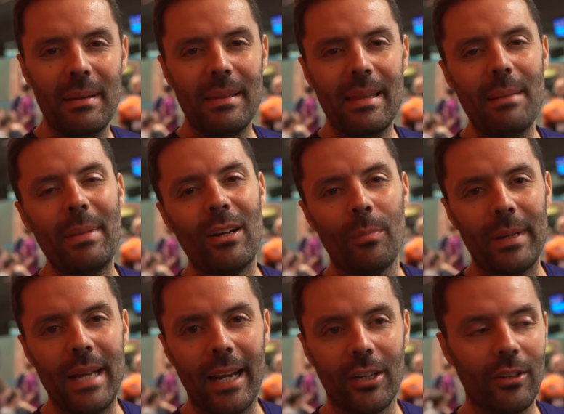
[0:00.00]
That may not
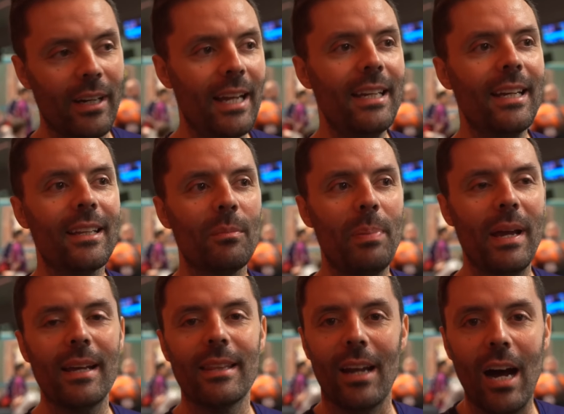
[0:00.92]
be accurate. Any other
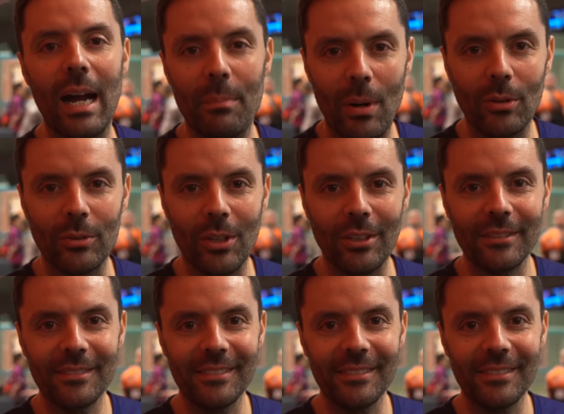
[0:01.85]
pair that I bowled on.